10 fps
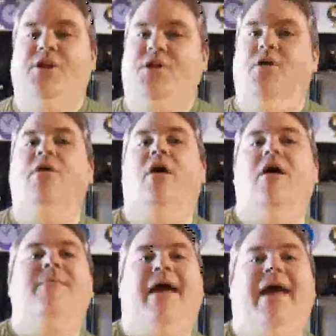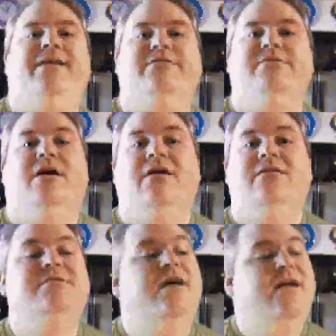no carb added
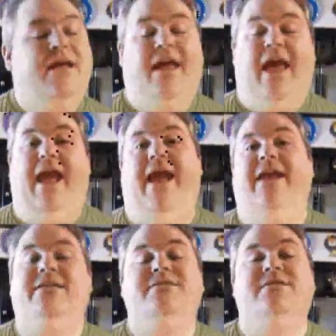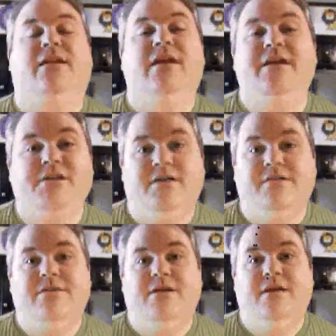sauce, and it's
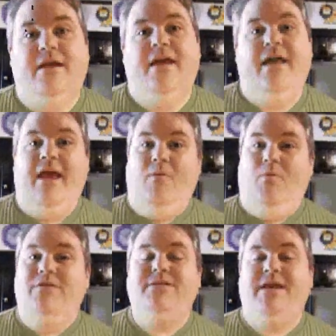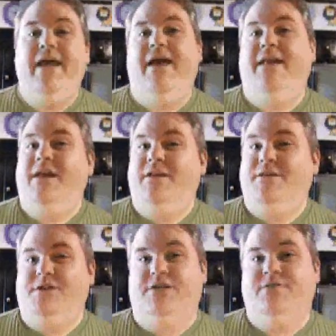delicious. Once again,
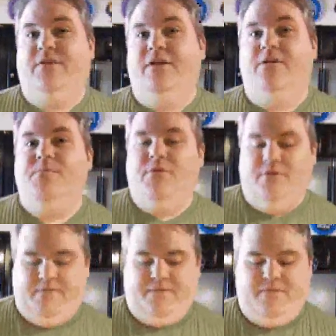just for a little proof.